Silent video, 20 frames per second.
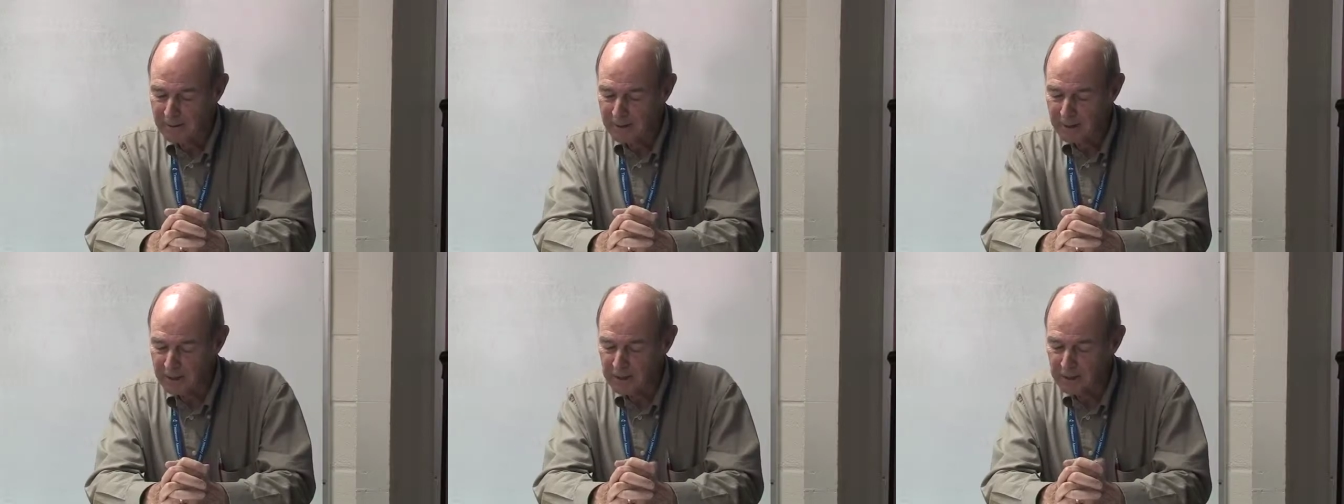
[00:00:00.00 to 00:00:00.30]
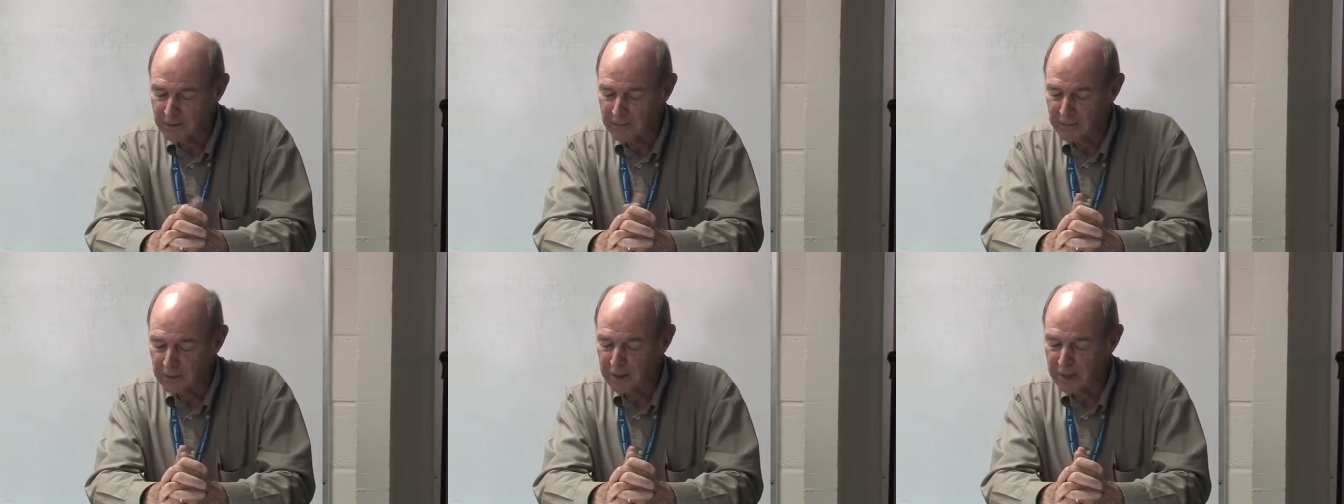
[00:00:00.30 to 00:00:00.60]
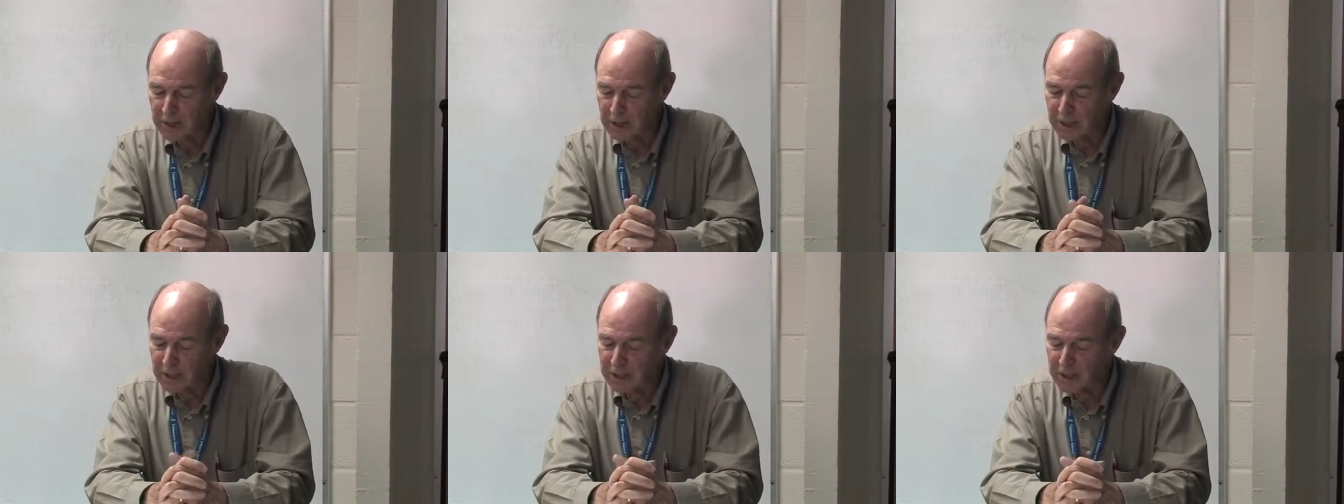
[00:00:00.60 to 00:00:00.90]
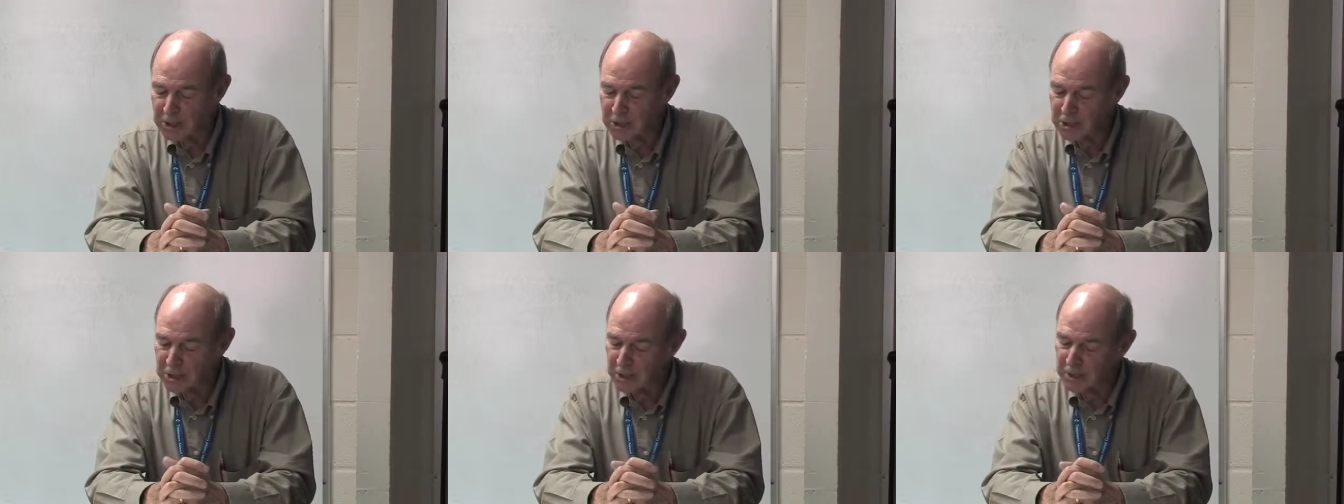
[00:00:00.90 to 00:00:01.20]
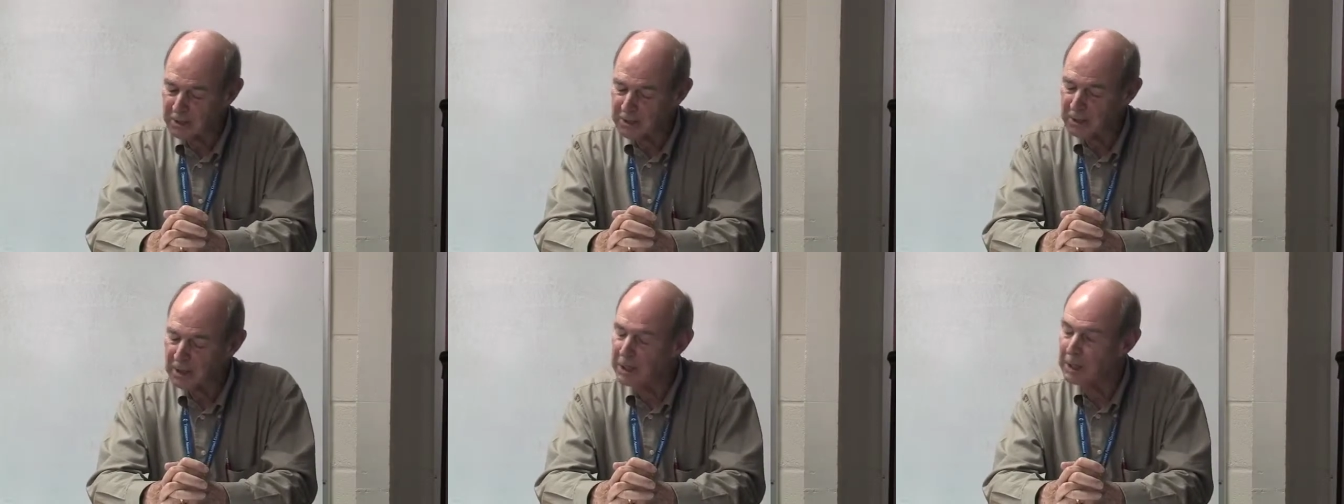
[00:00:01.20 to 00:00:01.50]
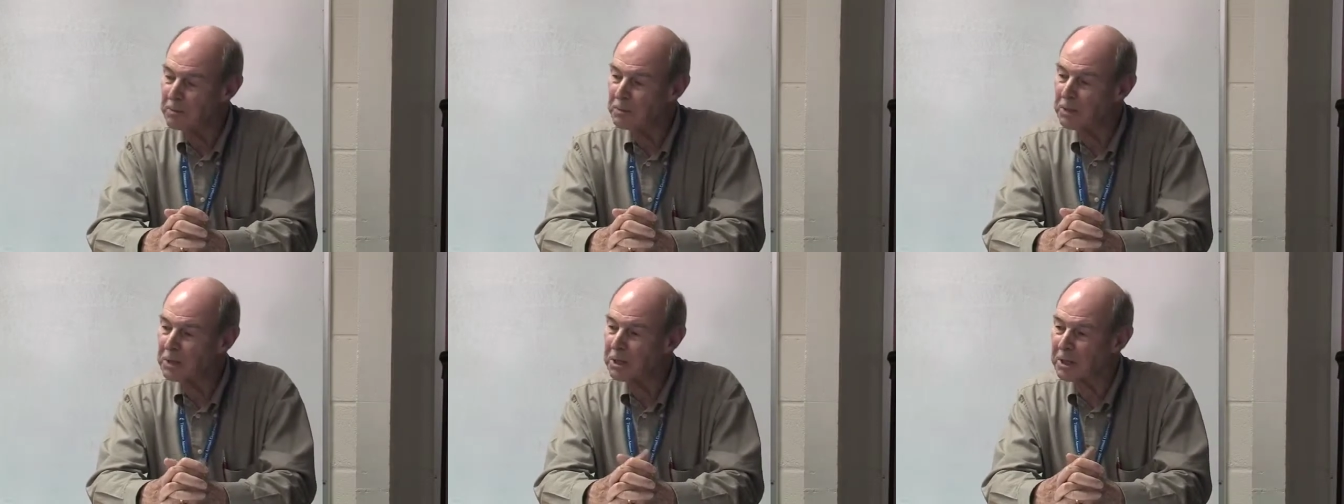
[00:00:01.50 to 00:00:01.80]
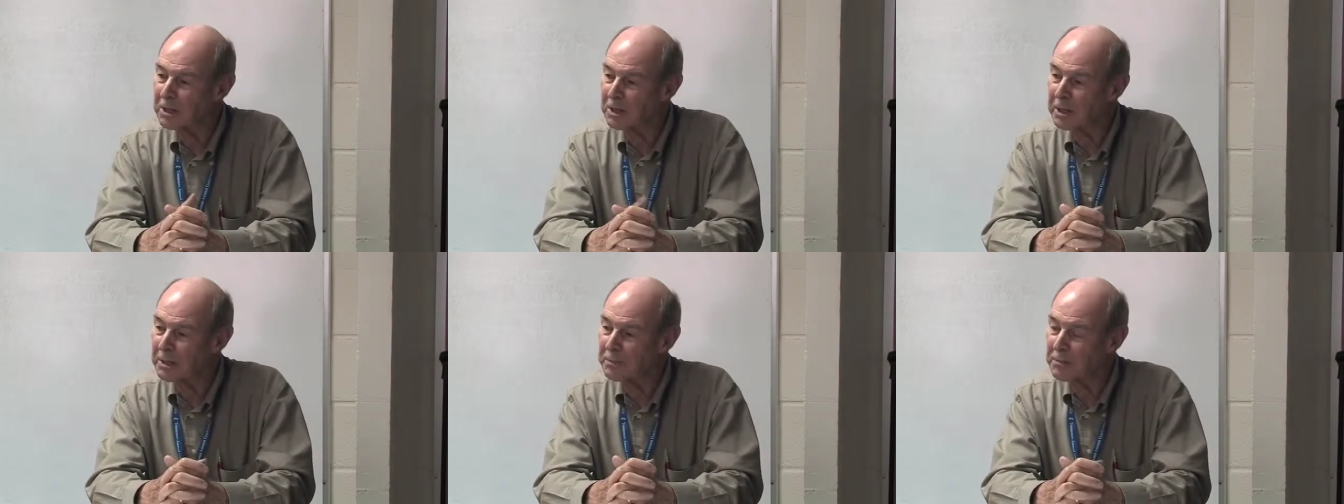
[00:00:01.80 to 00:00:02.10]
At the very least, I think he would
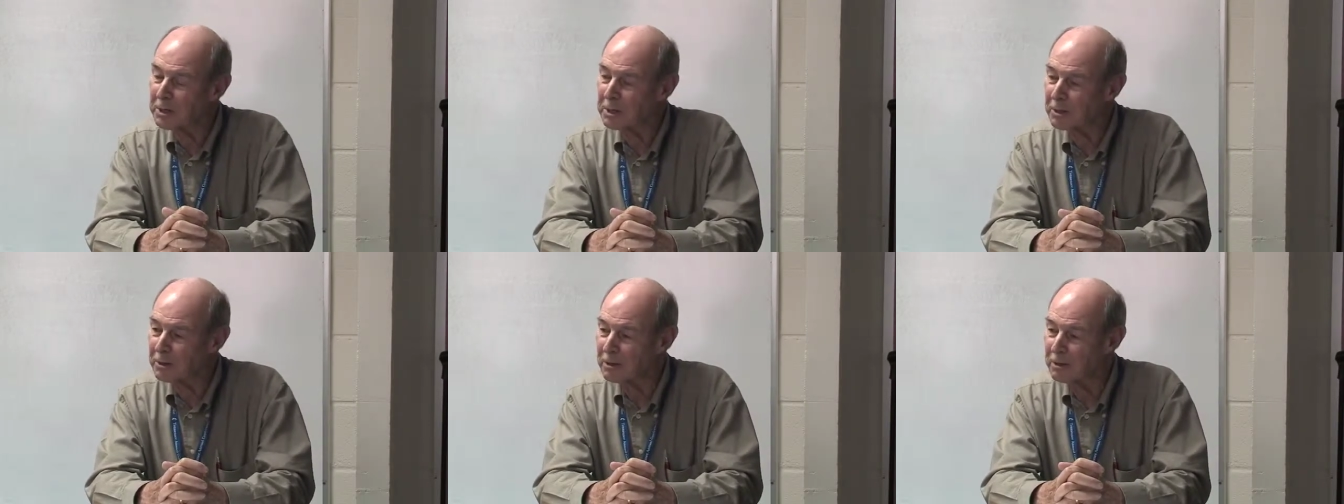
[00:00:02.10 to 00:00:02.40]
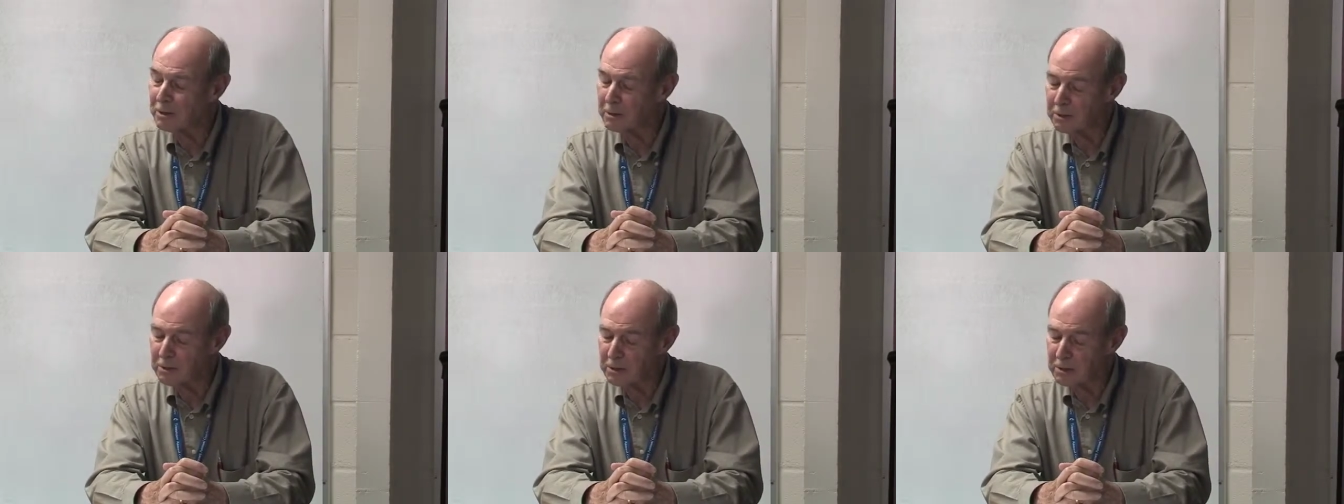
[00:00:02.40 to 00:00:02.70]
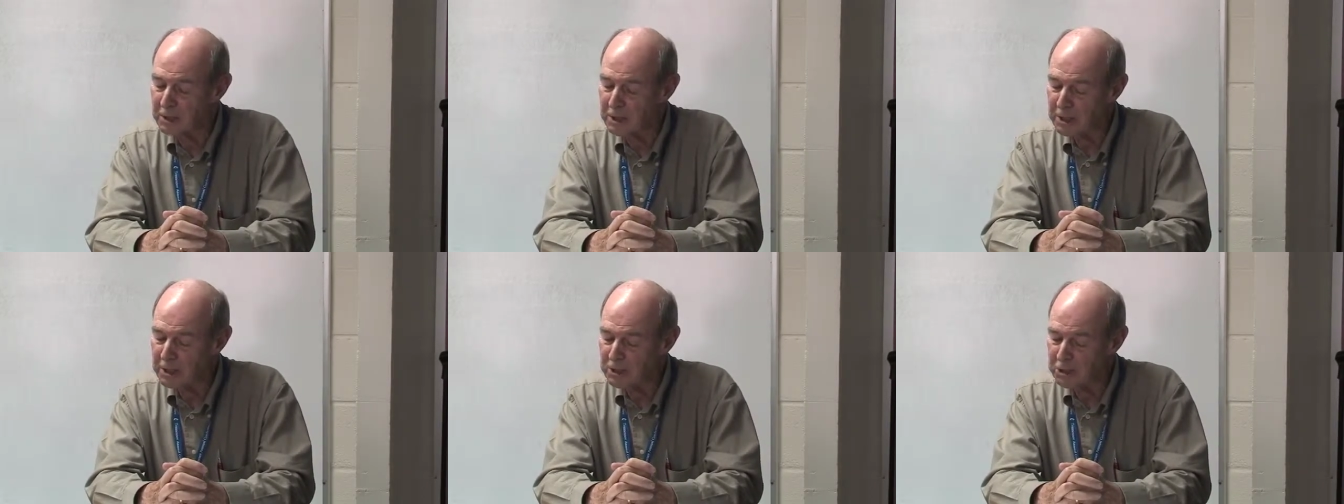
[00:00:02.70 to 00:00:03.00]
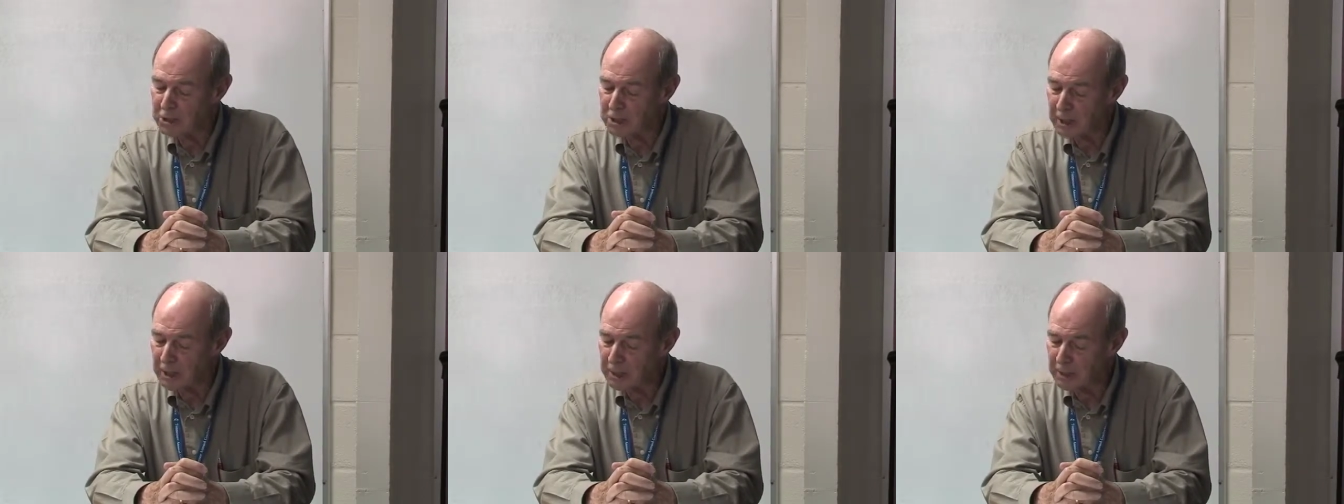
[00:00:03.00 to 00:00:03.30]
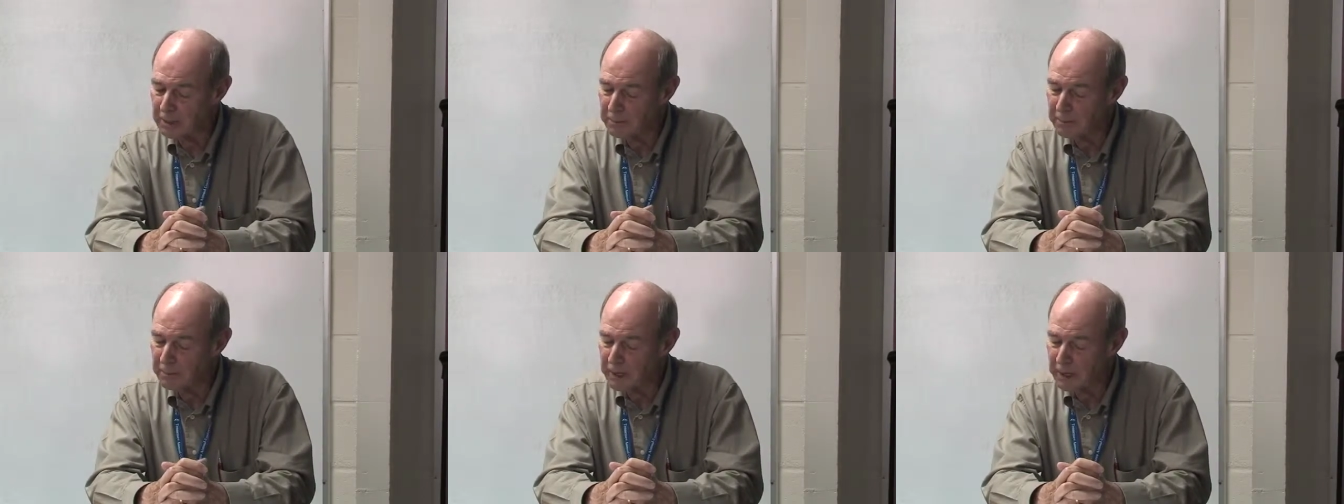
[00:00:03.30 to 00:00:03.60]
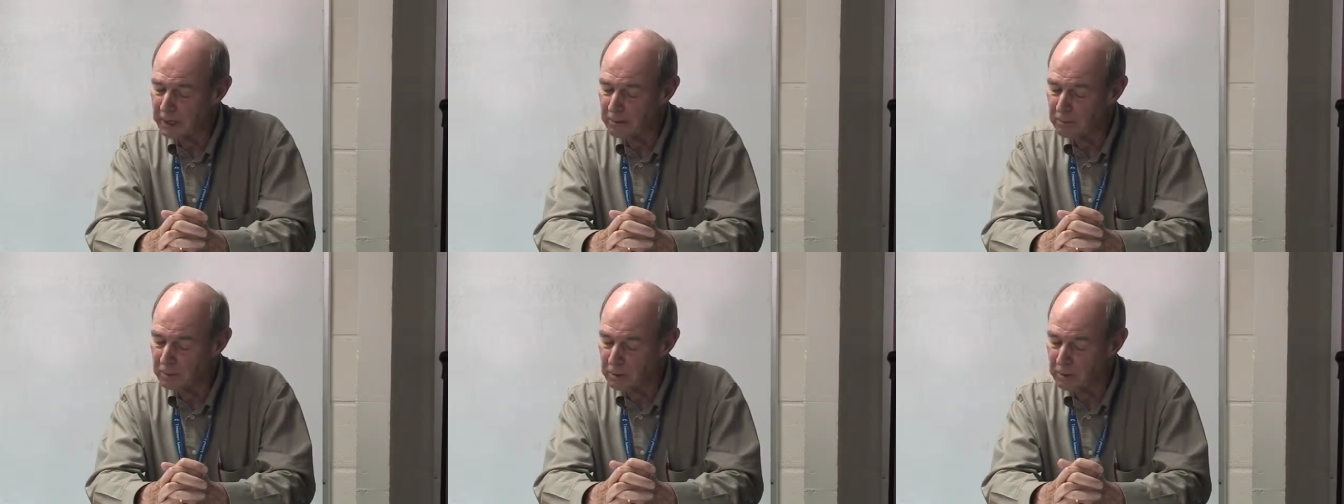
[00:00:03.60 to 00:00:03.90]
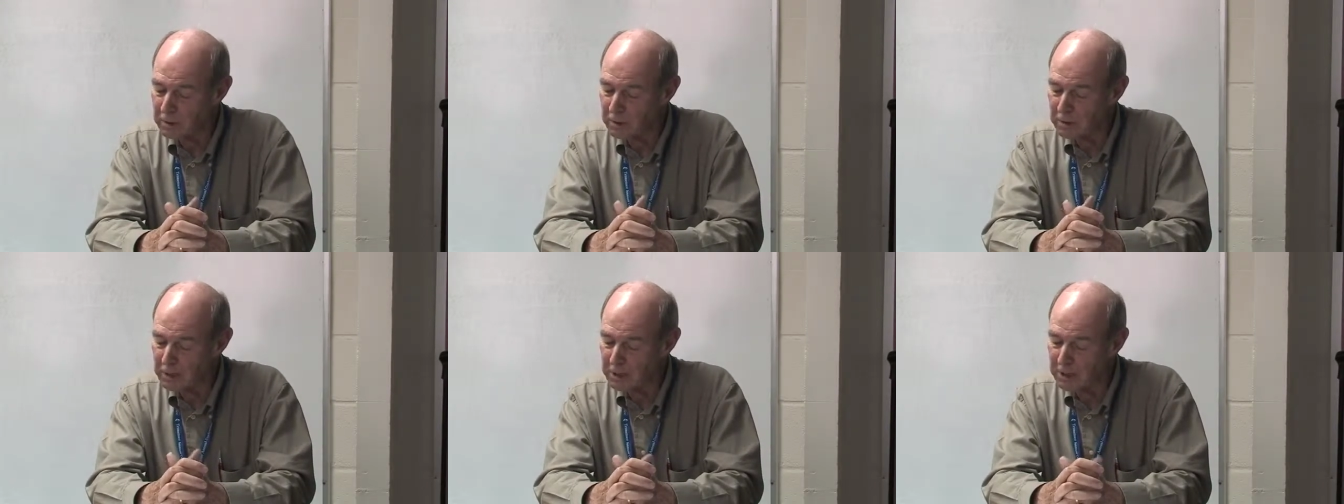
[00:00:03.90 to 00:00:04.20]
claim that earn is not a bad
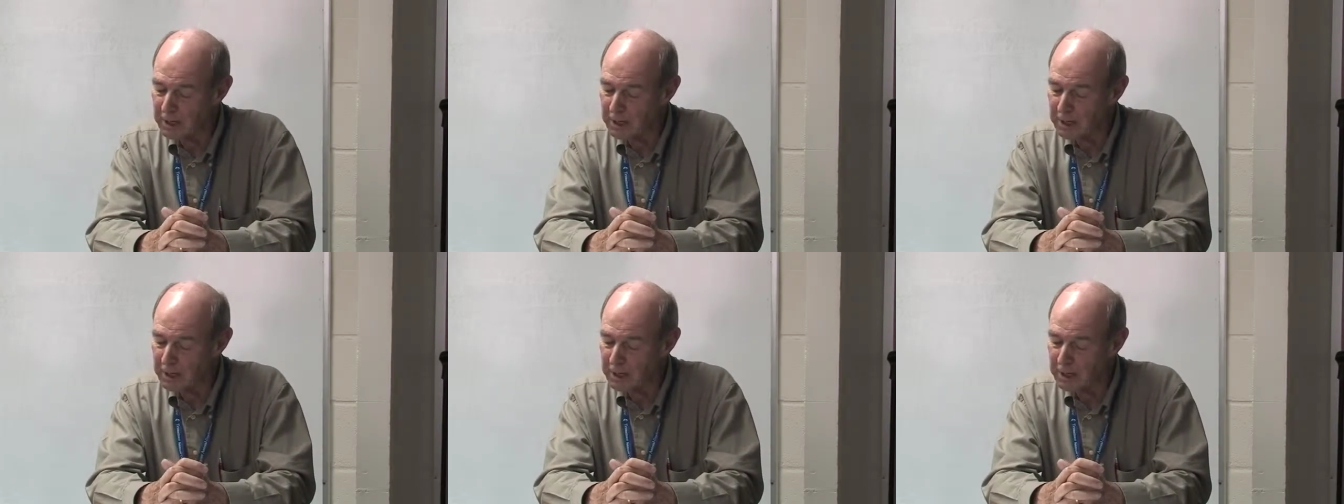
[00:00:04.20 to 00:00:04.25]
word,